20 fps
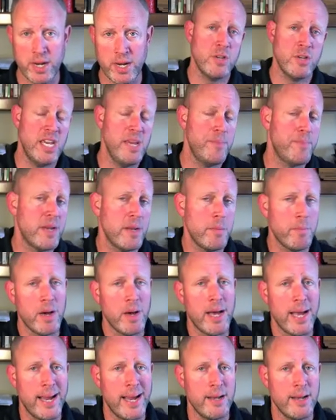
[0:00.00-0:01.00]
So keep it in
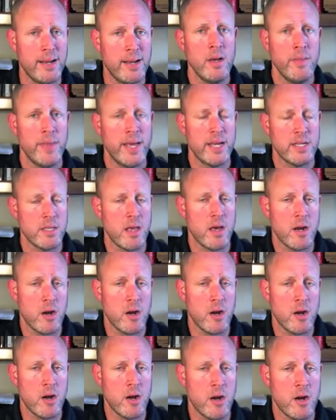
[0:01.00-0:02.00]
mind. That is not
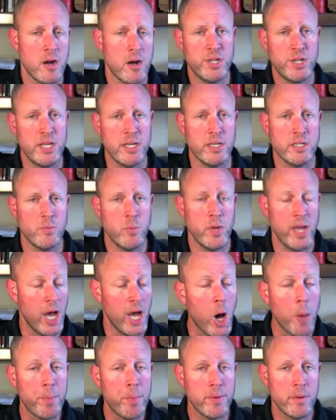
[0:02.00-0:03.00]
our area of expertise. We
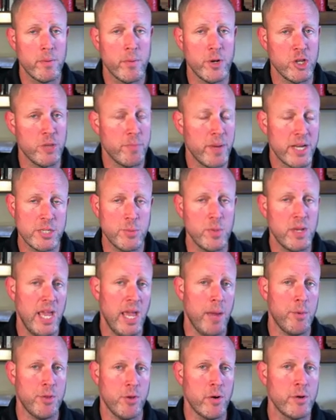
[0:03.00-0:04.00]
help. We do the best we
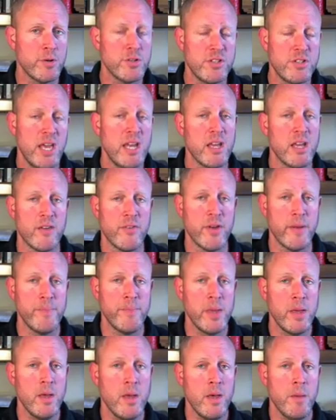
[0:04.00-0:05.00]
can with our understanding of
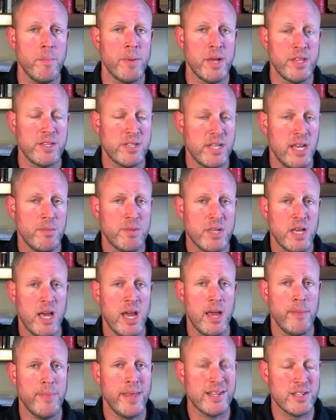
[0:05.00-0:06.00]
it. But at the same
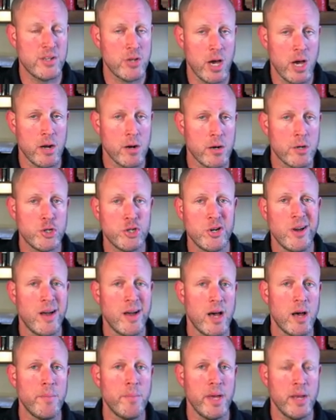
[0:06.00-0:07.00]
time, that is not our
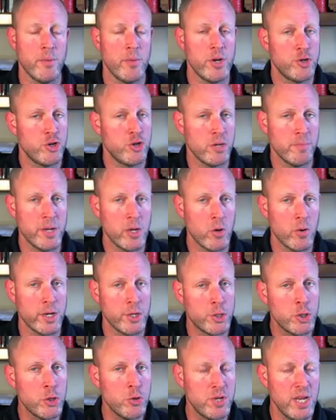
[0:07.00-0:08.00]
job, and we shouldn't be
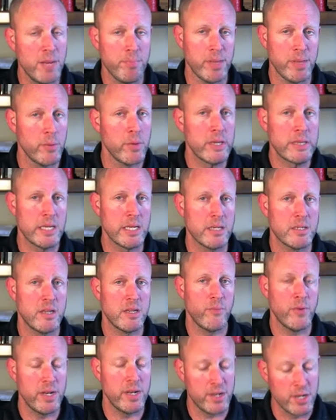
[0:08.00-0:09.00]
going too deeply with this.
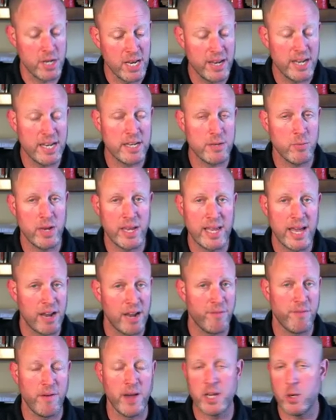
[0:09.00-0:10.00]
If we need it, we got
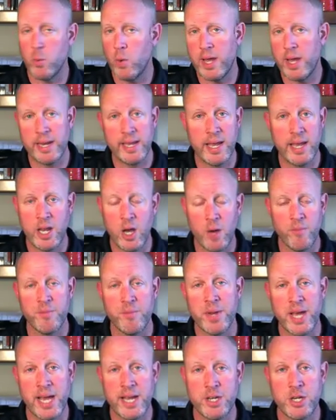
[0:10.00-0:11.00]
to find a way to get help
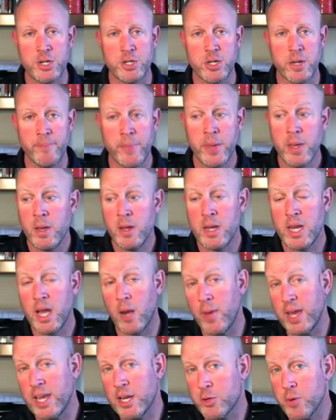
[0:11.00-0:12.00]
from a dietitian. Now,
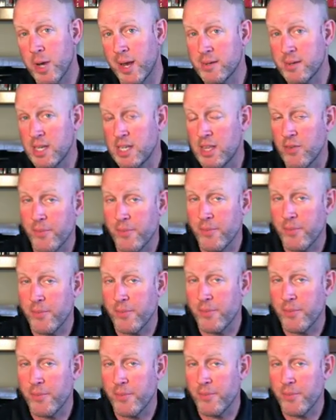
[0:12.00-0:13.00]
we can translate the
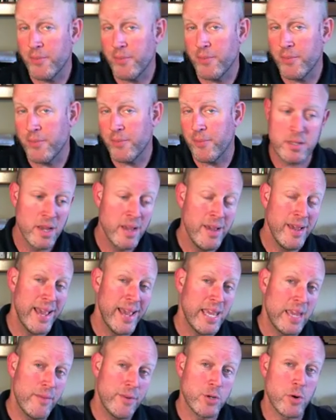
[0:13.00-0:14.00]
information they give to us
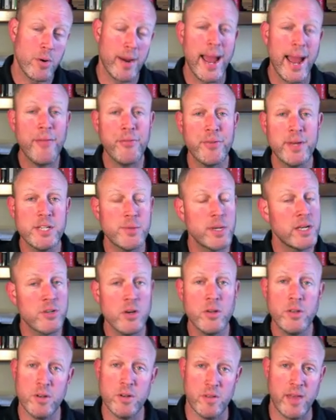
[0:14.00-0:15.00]
and give it to our athletes. We can
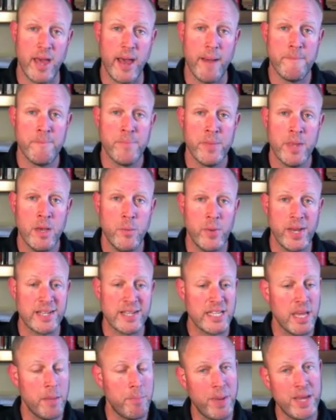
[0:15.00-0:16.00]
totally do that. We can
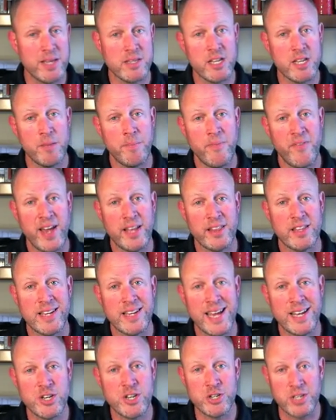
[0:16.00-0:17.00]
say, based on the fact the
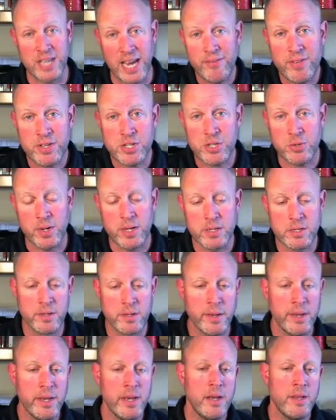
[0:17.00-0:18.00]
dietitian gave this to
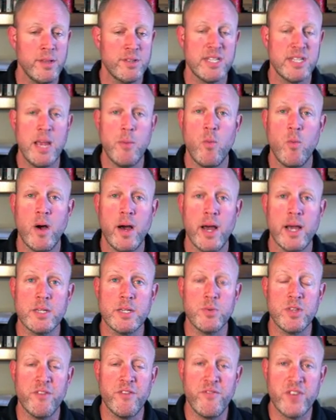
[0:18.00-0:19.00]
us, same
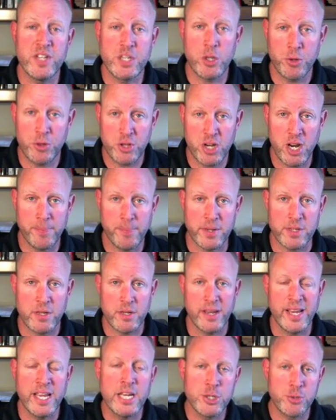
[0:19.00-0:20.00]
wise with a physical
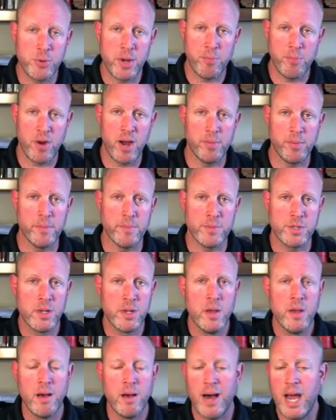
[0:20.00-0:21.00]
therapist. Injury
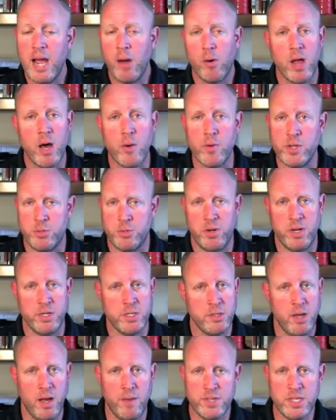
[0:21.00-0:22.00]
problems. I will always try to
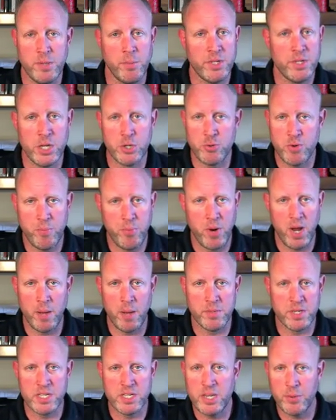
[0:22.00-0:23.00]
solve someone's injury
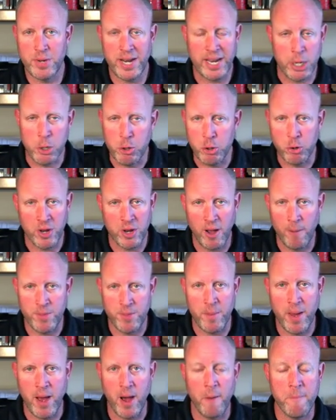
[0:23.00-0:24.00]
problems and see what I can do to help
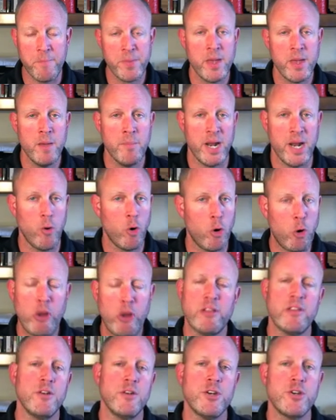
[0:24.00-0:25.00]
them out. But I will
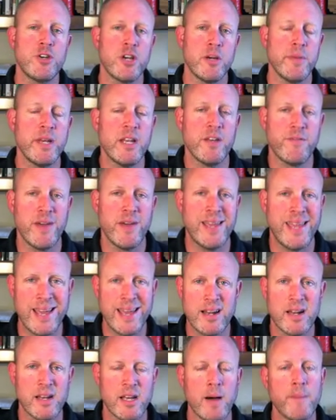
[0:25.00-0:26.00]
quickly determine if I
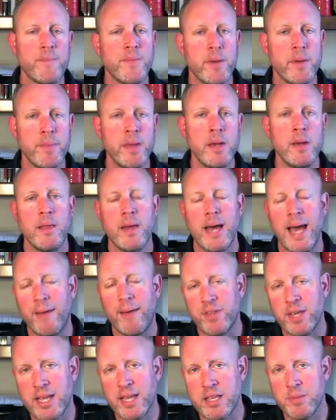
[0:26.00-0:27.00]
cannot help them, I
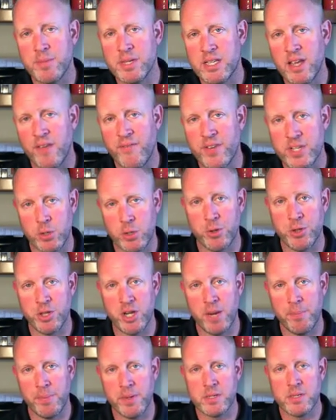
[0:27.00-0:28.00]
have to get them to see a physical
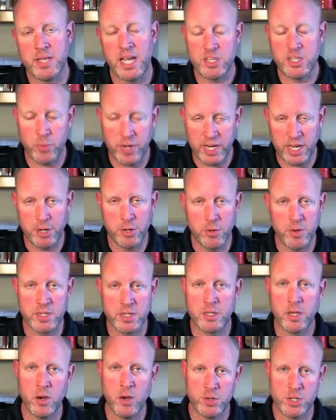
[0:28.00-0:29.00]
therapist. That's what we need to do
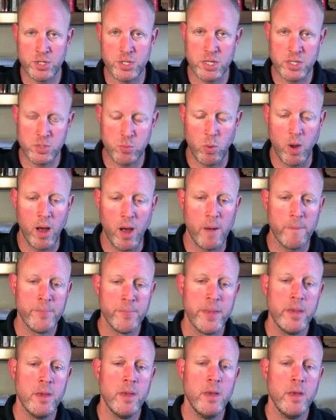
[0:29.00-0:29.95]
as coaches as well.